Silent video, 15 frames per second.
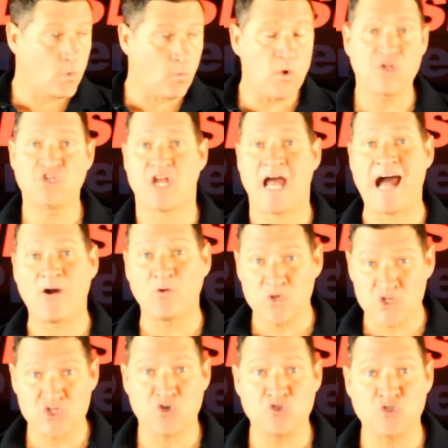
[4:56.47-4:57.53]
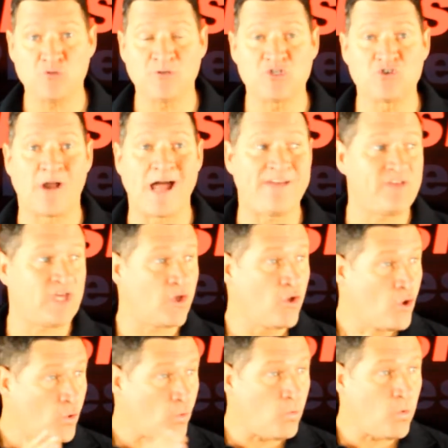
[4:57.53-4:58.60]
Which hours should you be driving?
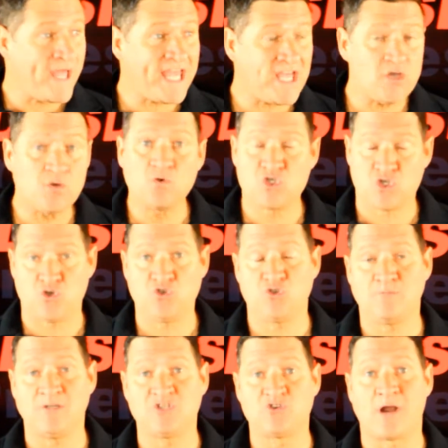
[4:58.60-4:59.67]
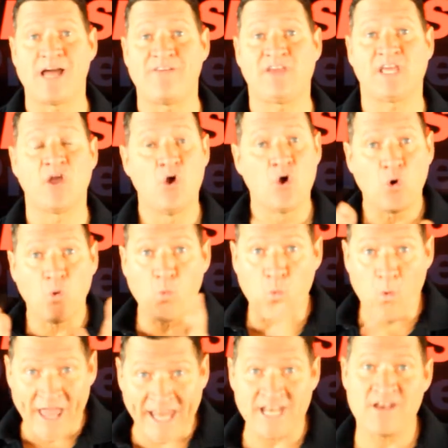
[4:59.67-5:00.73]
Where should you be driving?
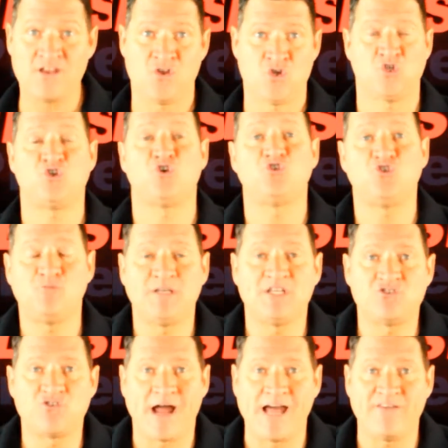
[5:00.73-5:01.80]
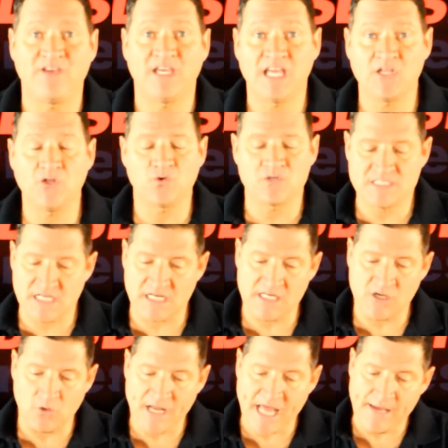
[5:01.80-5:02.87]
When should you be driving in your
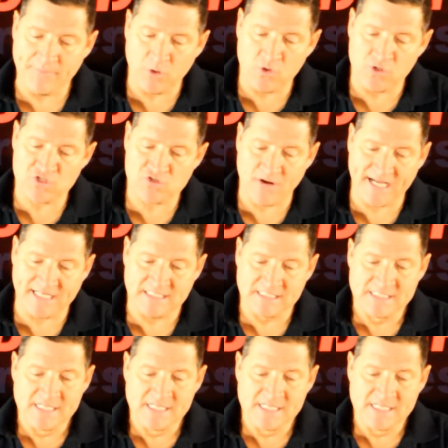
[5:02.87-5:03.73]
city or neighborhoods, right?